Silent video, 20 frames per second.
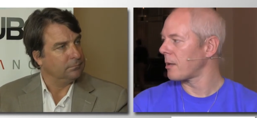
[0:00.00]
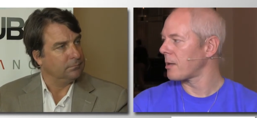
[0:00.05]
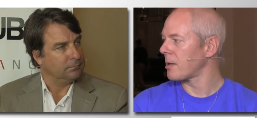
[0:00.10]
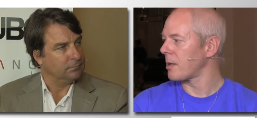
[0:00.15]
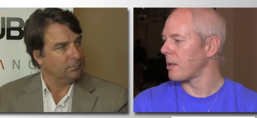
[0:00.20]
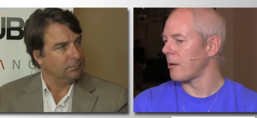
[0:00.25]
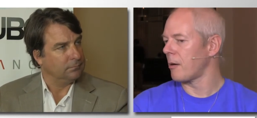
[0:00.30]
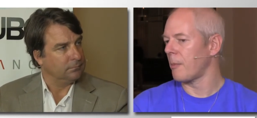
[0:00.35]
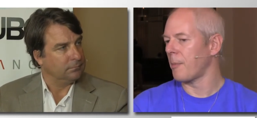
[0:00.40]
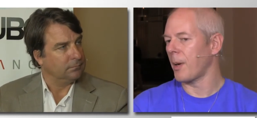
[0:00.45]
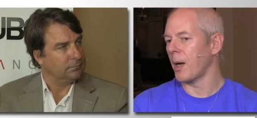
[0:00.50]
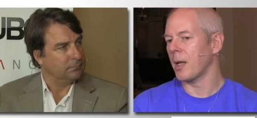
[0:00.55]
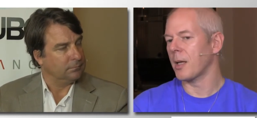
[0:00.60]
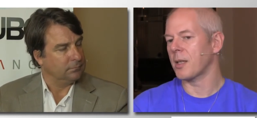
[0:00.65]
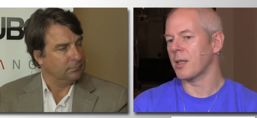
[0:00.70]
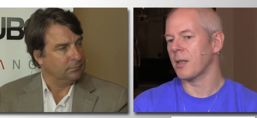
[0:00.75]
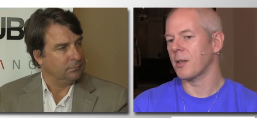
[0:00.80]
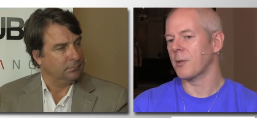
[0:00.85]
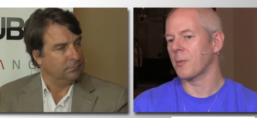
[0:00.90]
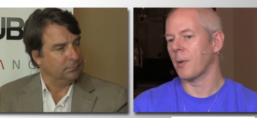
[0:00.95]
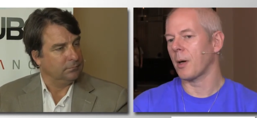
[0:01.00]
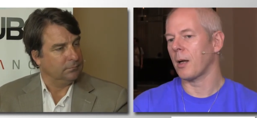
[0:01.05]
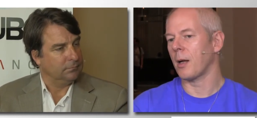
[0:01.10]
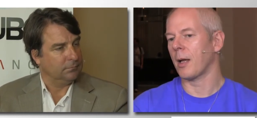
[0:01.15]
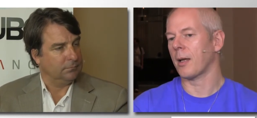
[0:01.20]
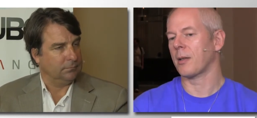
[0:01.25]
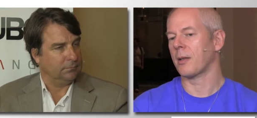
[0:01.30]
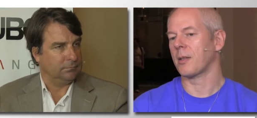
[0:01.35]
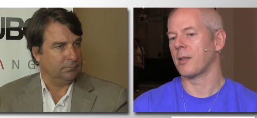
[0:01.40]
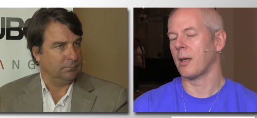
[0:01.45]
Speaker 1: So there are places where,
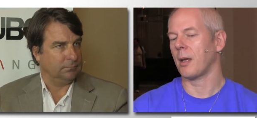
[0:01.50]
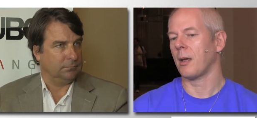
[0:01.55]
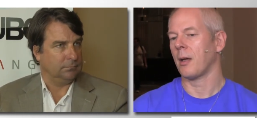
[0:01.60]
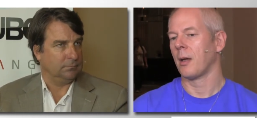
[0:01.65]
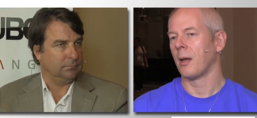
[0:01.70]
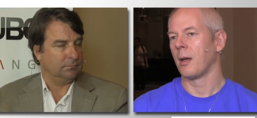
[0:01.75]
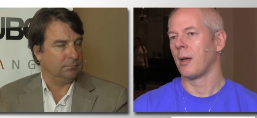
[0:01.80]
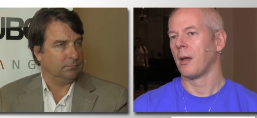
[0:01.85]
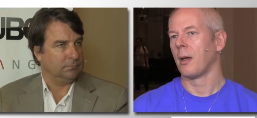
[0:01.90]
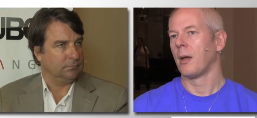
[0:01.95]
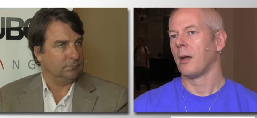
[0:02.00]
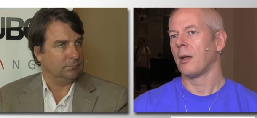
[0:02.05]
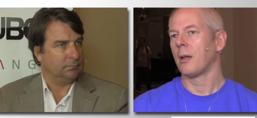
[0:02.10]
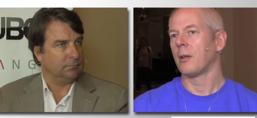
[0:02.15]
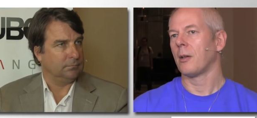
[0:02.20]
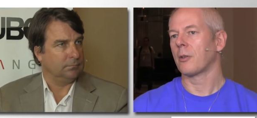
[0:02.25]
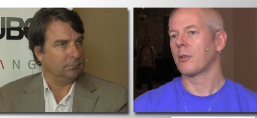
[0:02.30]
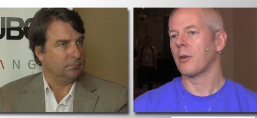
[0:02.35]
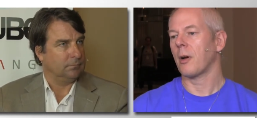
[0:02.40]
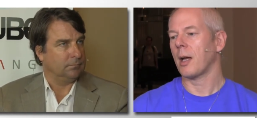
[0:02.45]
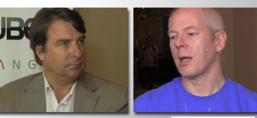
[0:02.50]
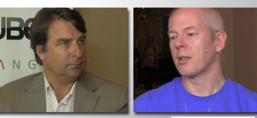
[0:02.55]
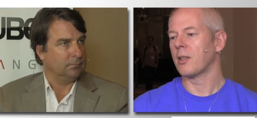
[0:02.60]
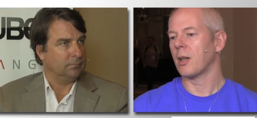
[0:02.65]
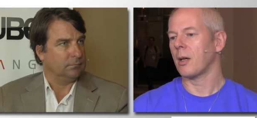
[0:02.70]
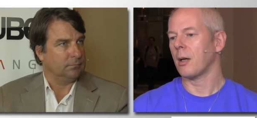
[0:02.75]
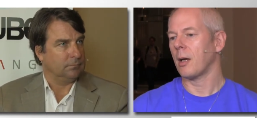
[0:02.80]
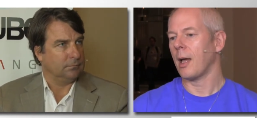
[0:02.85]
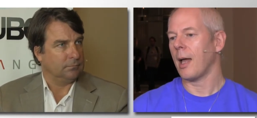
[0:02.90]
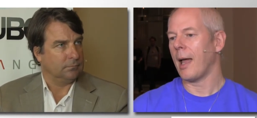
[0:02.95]
like, say, you're trying
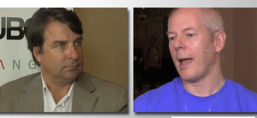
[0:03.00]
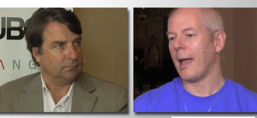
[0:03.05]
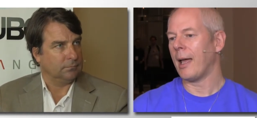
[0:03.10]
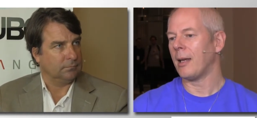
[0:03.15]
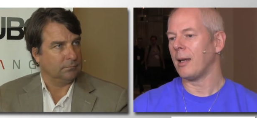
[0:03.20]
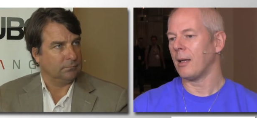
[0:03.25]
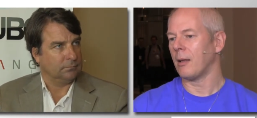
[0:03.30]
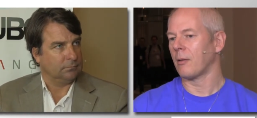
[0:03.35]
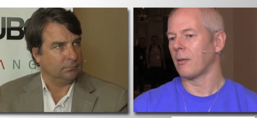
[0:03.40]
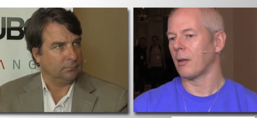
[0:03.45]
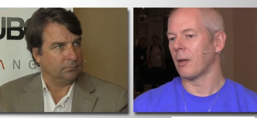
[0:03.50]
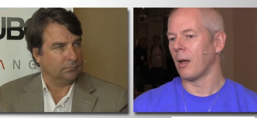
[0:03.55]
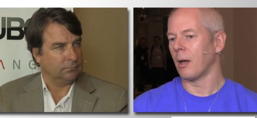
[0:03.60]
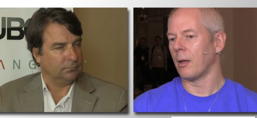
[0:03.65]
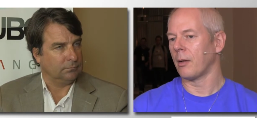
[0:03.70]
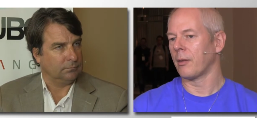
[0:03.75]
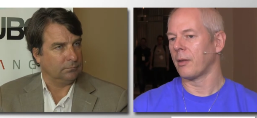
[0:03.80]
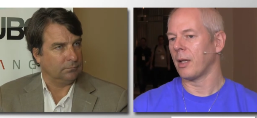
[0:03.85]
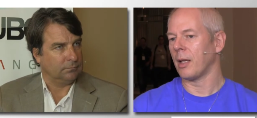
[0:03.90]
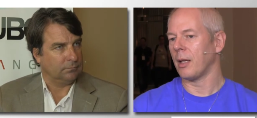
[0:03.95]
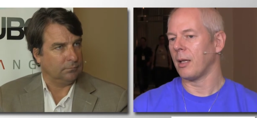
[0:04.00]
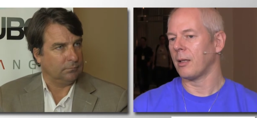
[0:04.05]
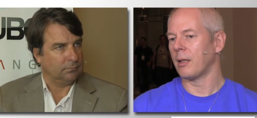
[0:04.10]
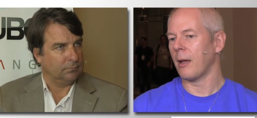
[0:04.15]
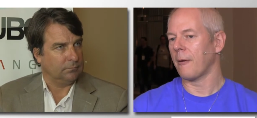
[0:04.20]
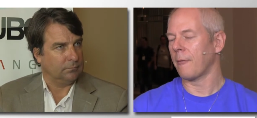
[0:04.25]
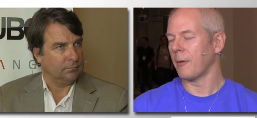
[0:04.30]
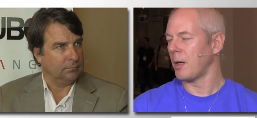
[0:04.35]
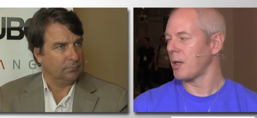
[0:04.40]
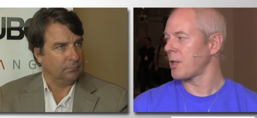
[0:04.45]
to edit the
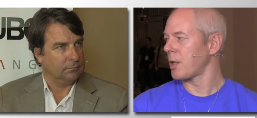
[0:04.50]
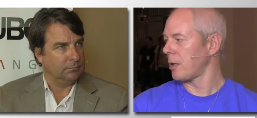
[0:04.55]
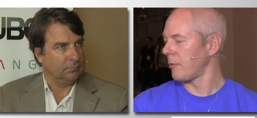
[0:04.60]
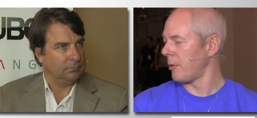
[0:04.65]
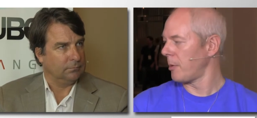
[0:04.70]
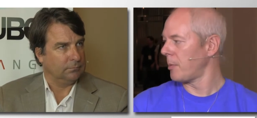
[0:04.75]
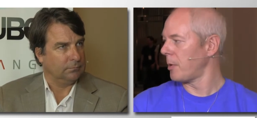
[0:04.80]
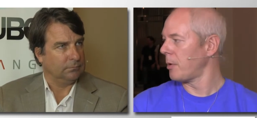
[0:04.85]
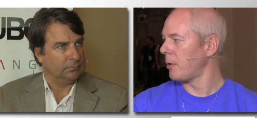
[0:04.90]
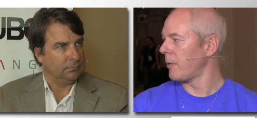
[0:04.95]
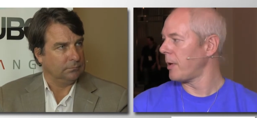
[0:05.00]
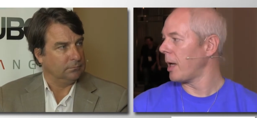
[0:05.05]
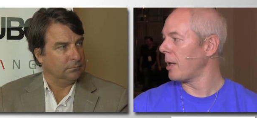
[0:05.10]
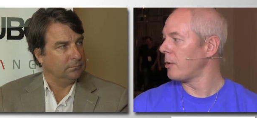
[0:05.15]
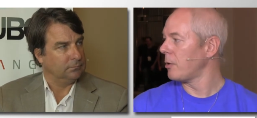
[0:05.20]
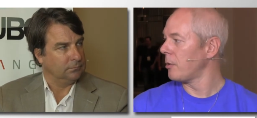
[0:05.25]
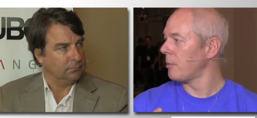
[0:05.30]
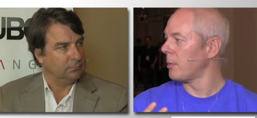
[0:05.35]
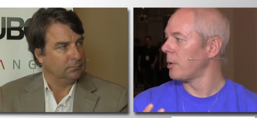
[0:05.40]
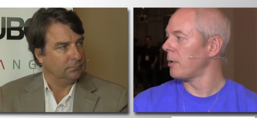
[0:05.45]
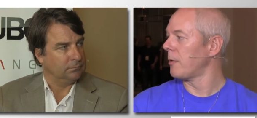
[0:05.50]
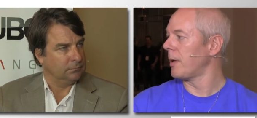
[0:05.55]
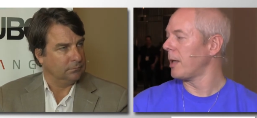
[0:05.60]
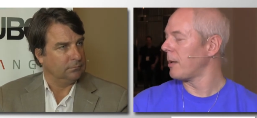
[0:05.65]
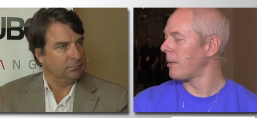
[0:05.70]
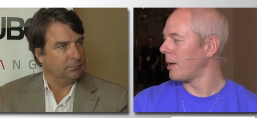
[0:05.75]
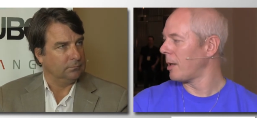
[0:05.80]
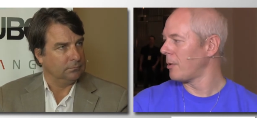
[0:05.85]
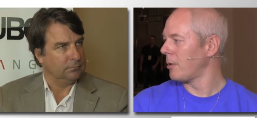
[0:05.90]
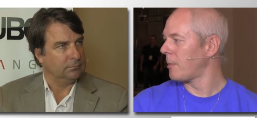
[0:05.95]
definition of a movie, a new movie,
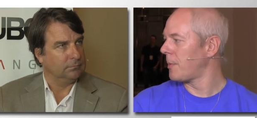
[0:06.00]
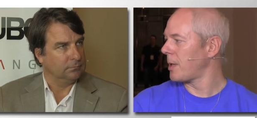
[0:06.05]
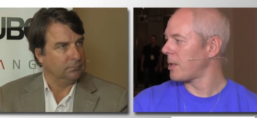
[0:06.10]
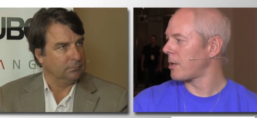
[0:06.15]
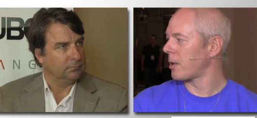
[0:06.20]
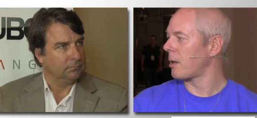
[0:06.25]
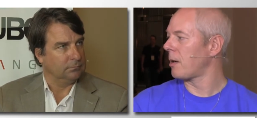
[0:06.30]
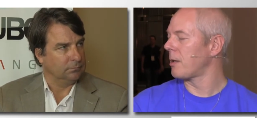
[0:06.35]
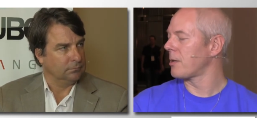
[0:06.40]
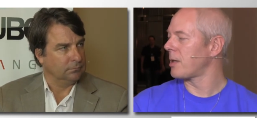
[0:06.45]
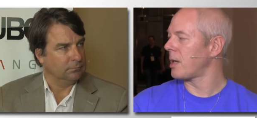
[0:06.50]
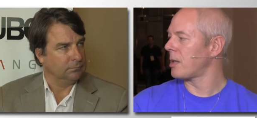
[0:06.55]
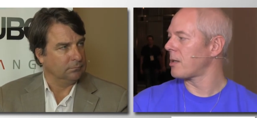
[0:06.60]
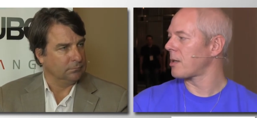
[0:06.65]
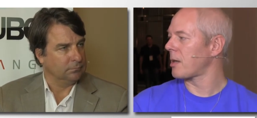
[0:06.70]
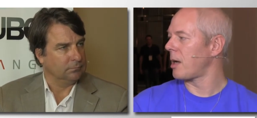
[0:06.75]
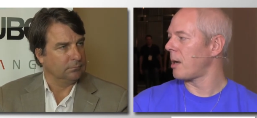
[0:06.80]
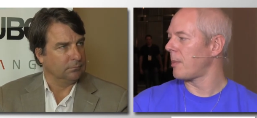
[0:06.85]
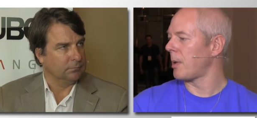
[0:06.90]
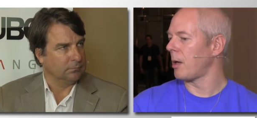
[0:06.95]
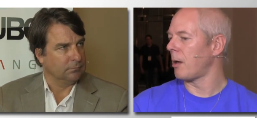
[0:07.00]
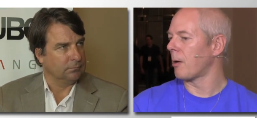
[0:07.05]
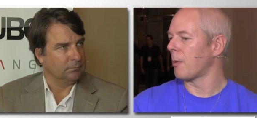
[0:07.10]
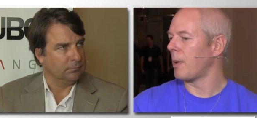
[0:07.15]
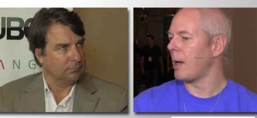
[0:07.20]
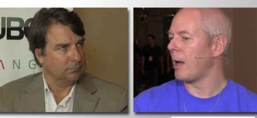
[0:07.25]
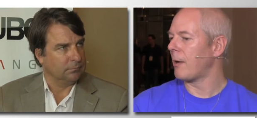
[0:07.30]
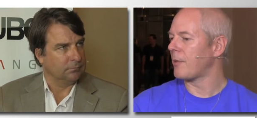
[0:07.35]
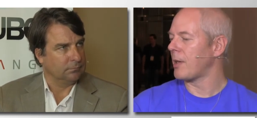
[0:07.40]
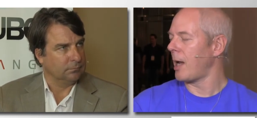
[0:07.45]
a new piece of content's come along.
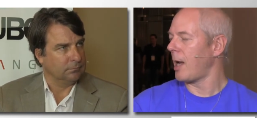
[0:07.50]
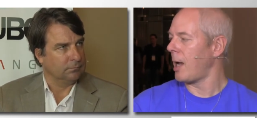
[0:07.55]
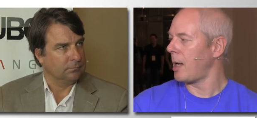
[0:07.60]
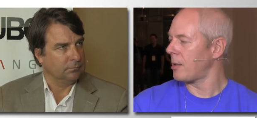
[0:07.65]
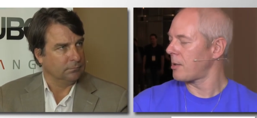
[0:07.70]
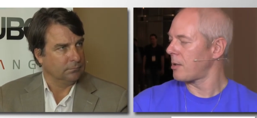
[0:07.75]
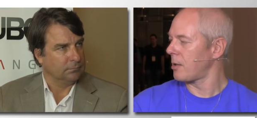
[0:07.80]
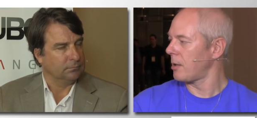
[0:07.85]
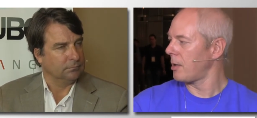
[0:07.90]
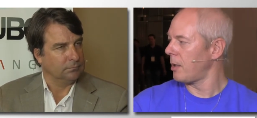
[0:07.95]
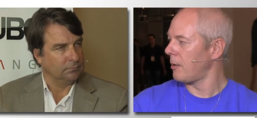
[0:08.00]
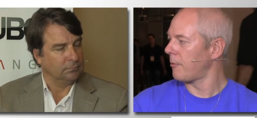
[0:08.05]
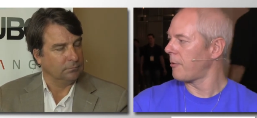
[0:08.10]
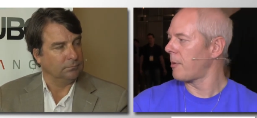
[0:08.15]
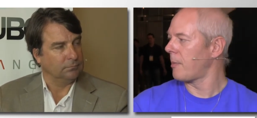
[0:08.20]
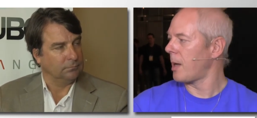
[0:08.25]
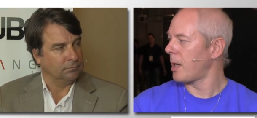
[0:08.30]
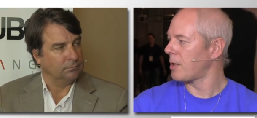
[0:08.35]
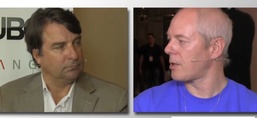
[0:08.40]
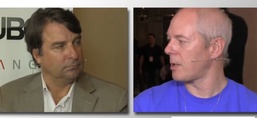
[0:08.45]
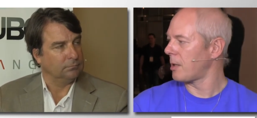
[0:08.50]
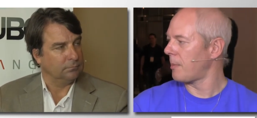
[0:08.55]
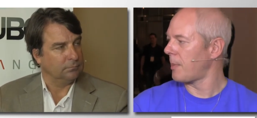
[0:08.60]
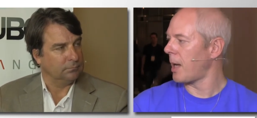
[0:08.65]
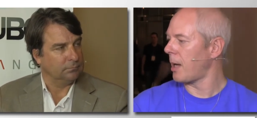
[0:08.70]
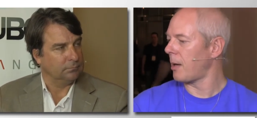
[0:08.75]
We have to enter the information